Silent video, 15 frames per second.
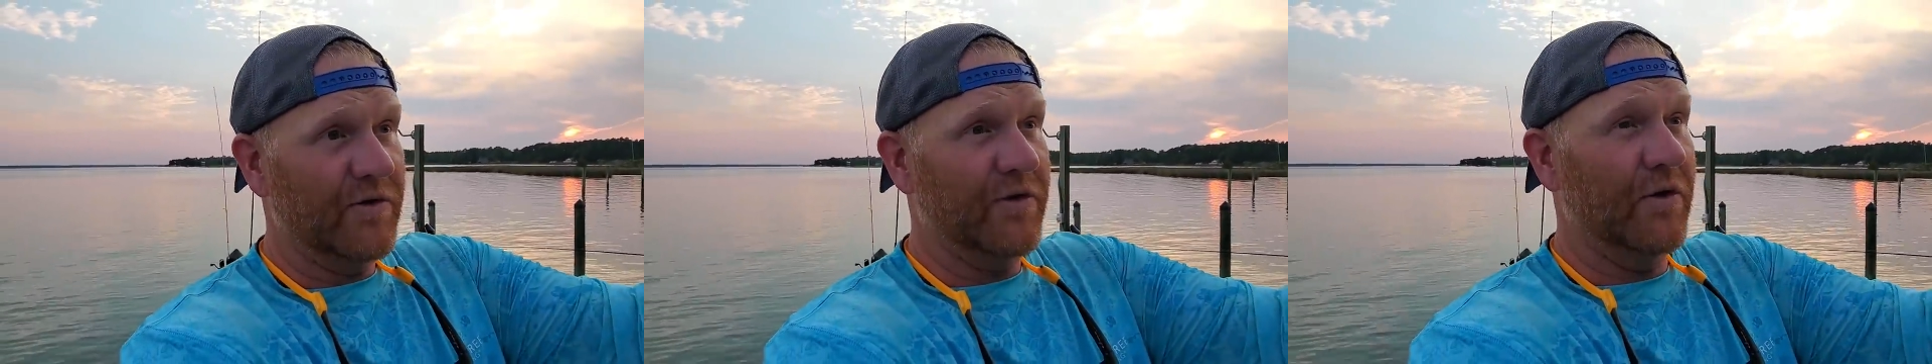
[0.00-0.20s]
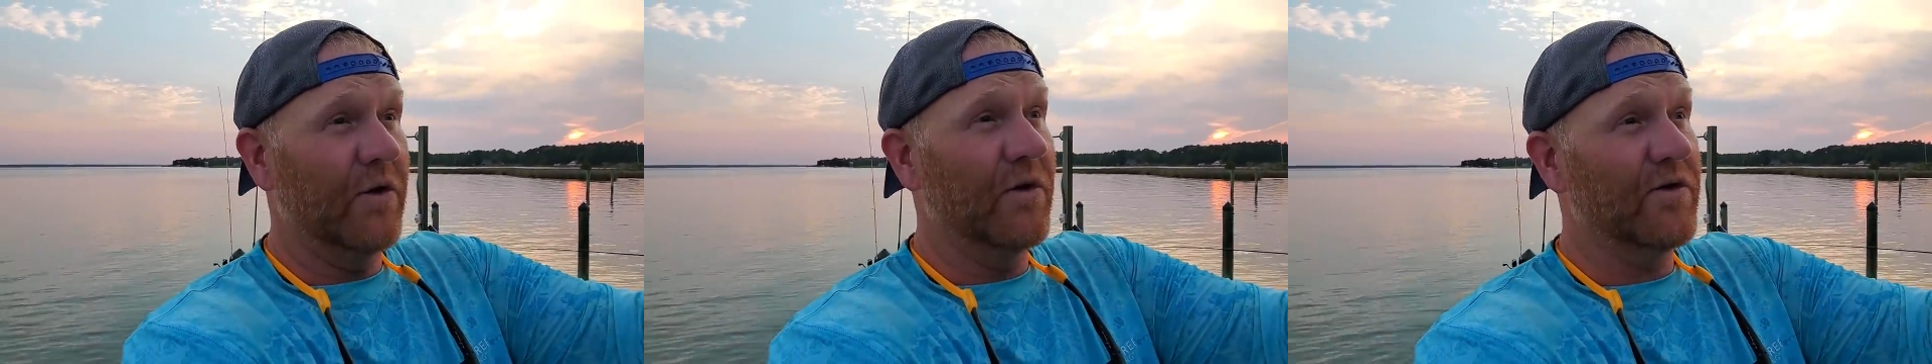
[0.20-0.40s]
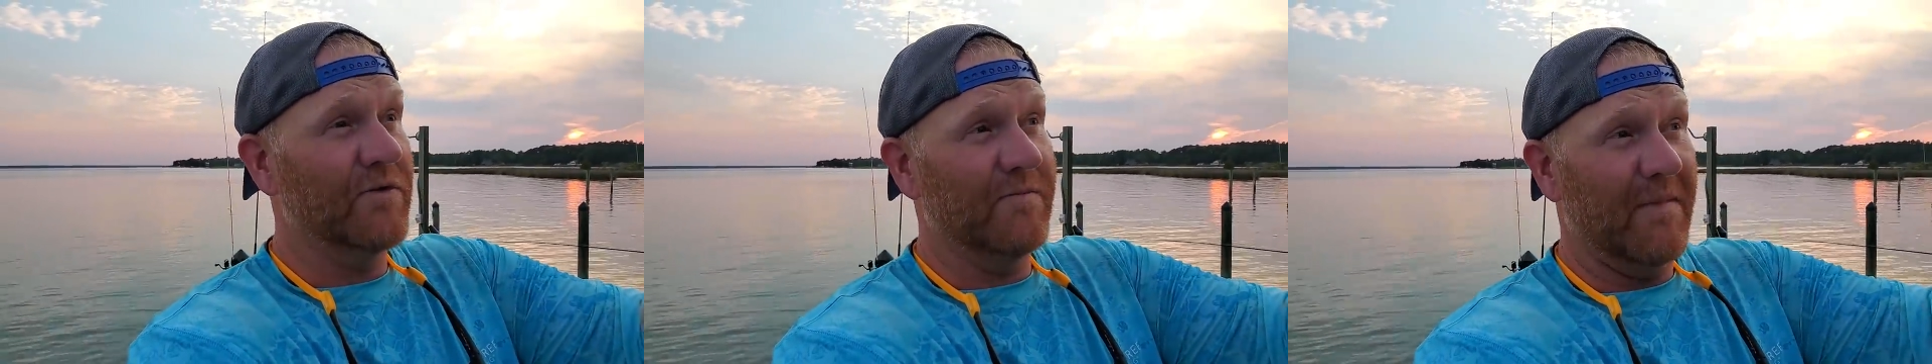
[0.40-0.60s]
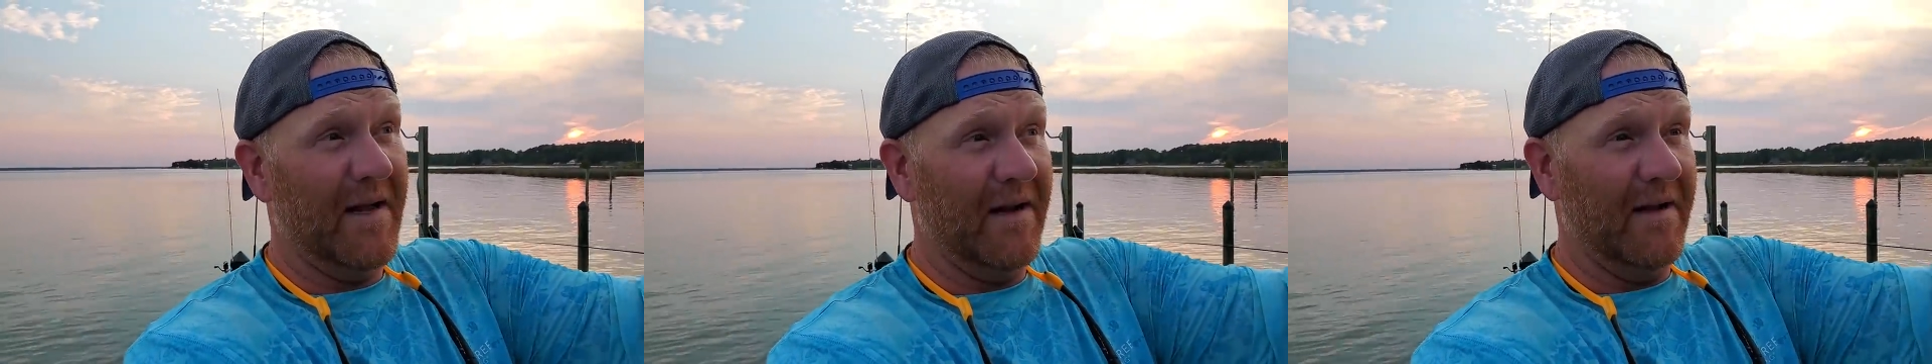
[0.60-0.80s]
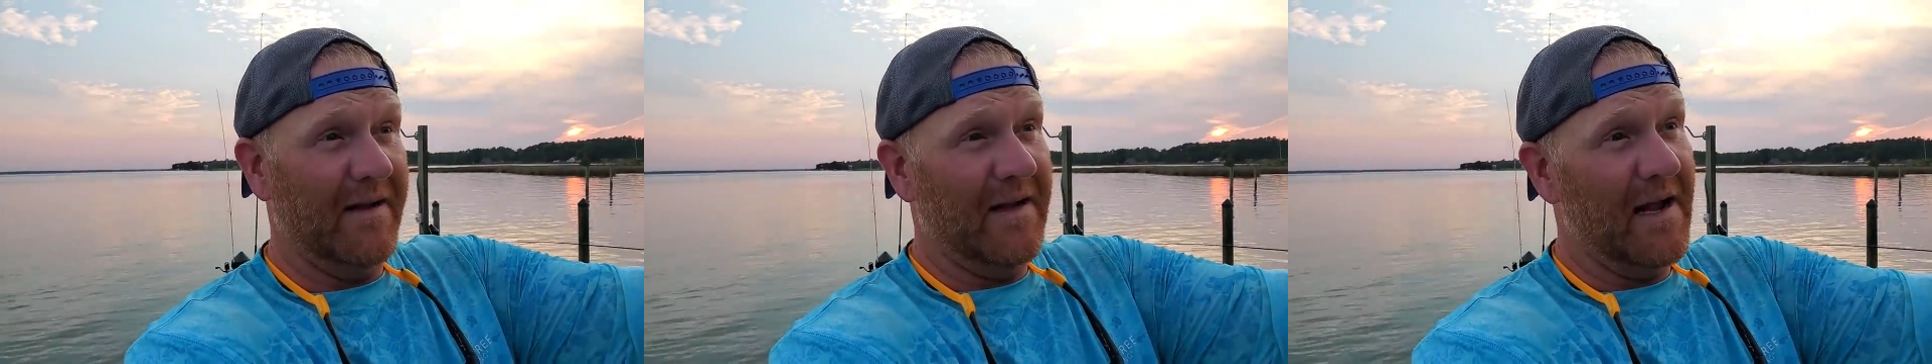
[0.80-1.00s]
to do some
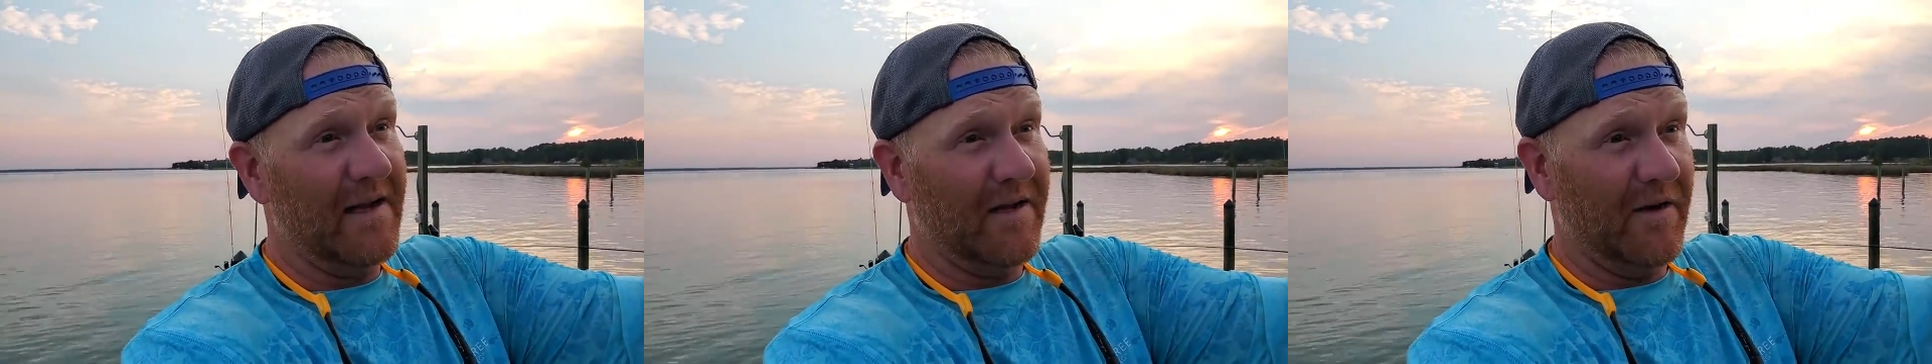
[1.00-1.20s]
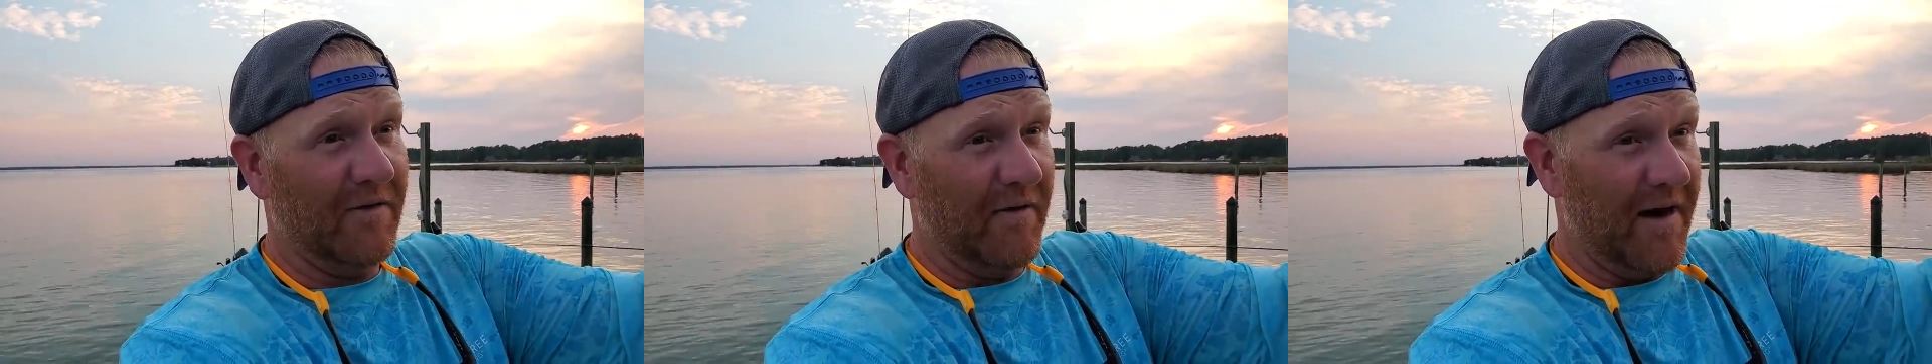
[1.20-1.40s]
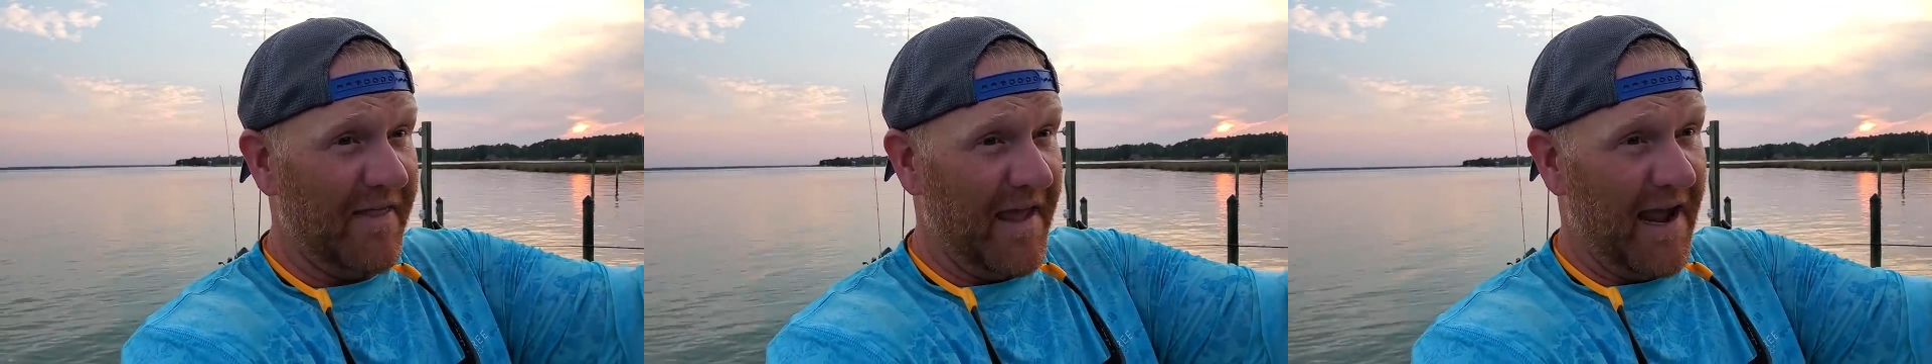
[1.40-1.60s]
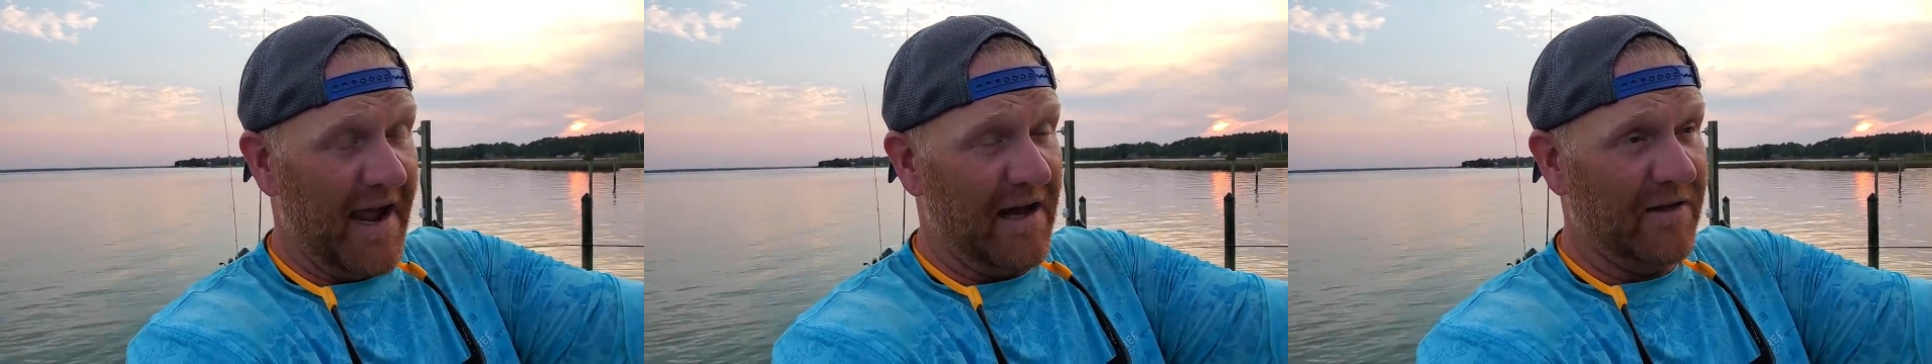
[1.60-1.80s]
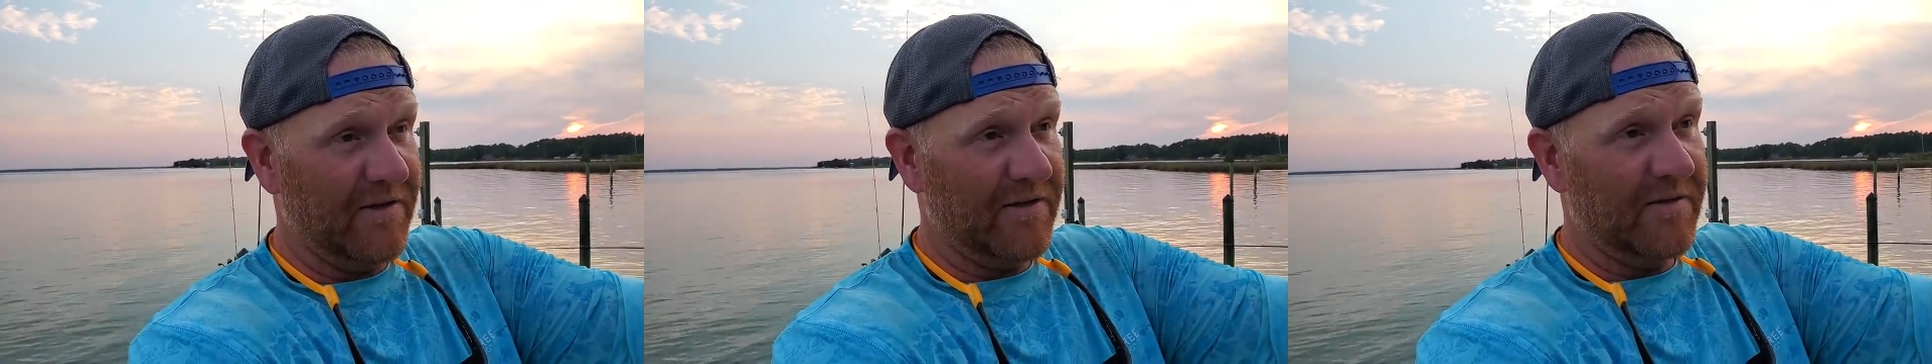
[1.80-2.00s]
metal detecting around the
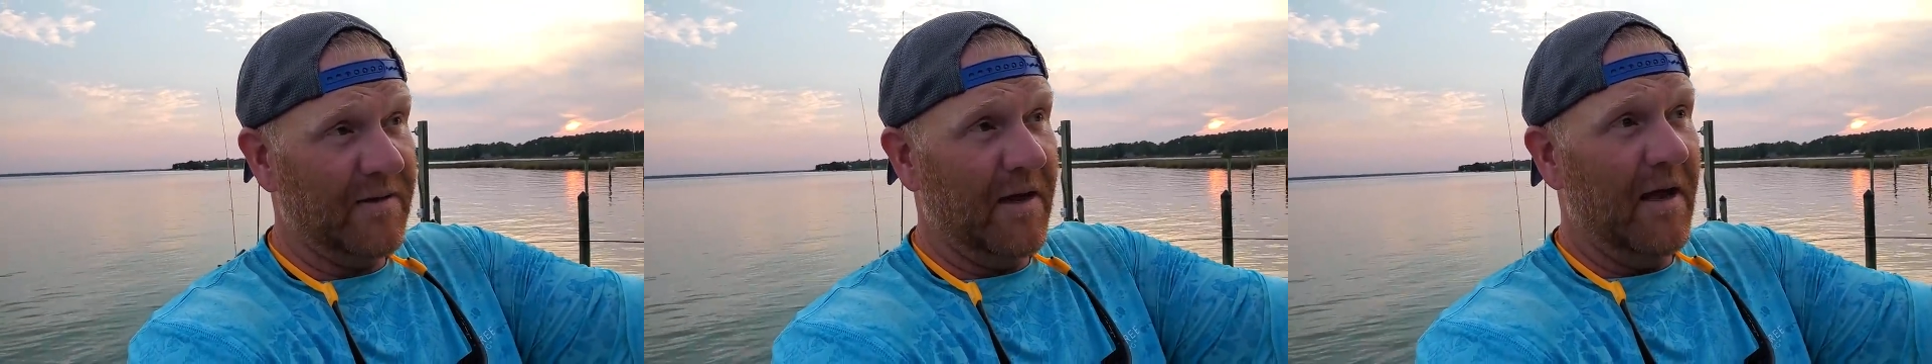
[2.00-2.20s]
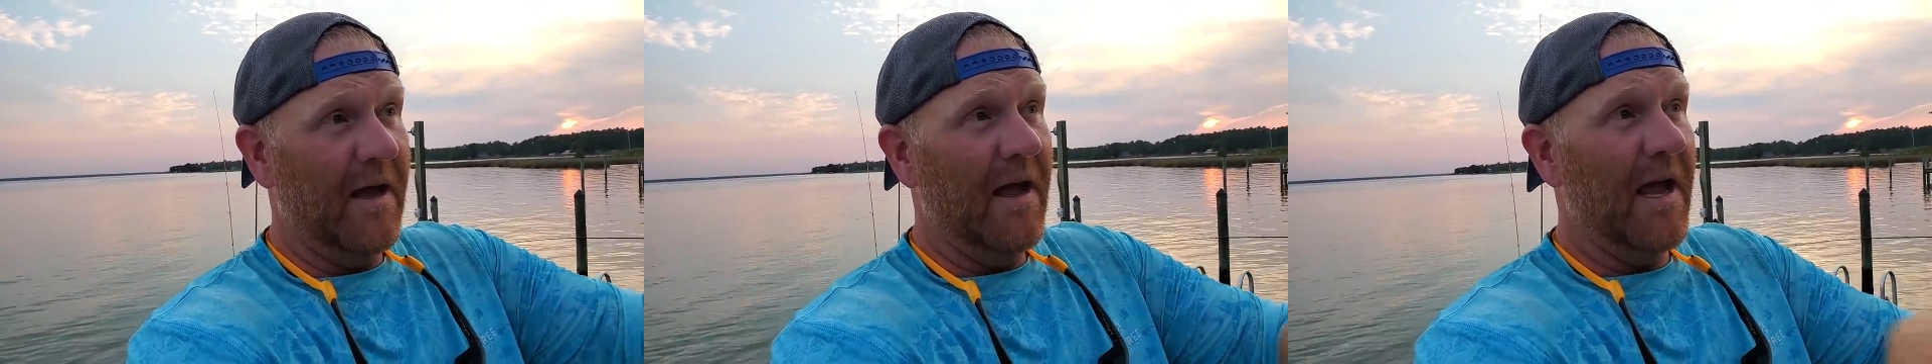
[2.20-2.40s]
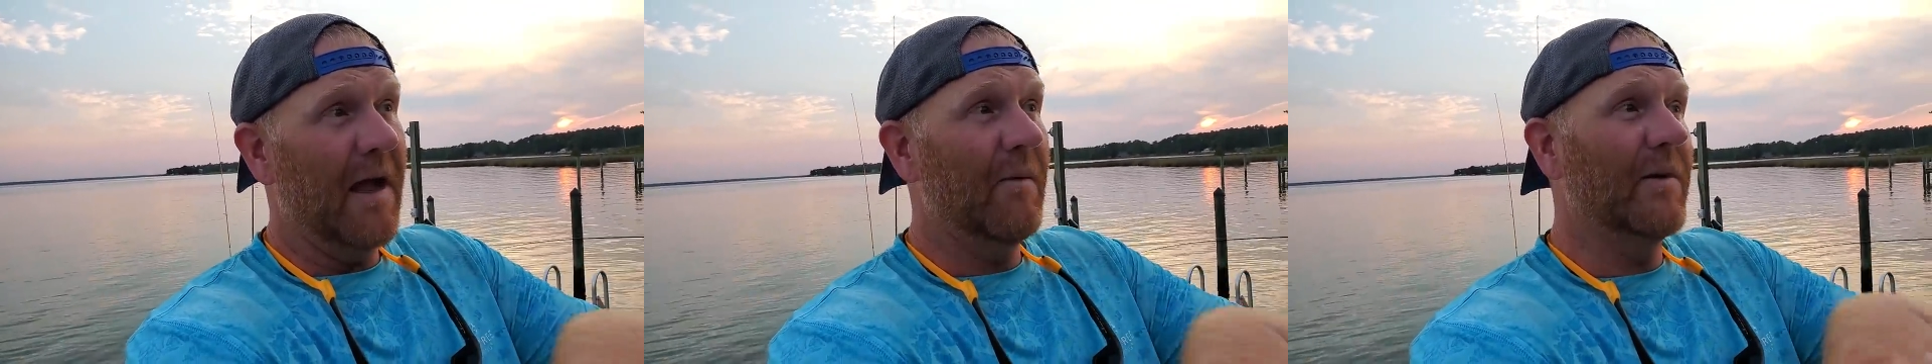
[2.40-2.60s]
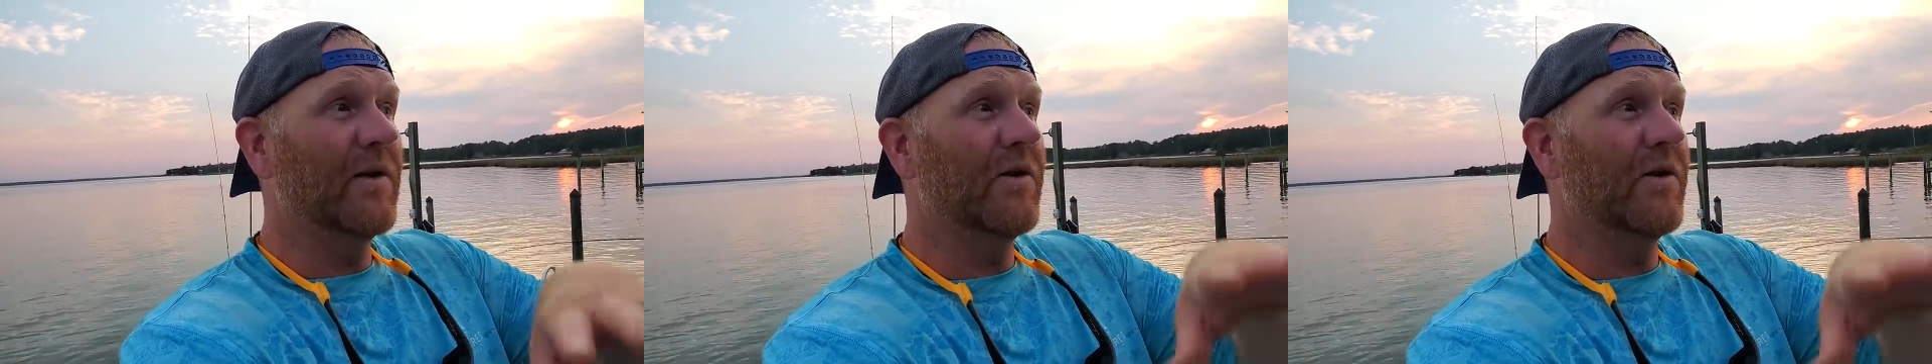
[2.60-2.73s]
house. And we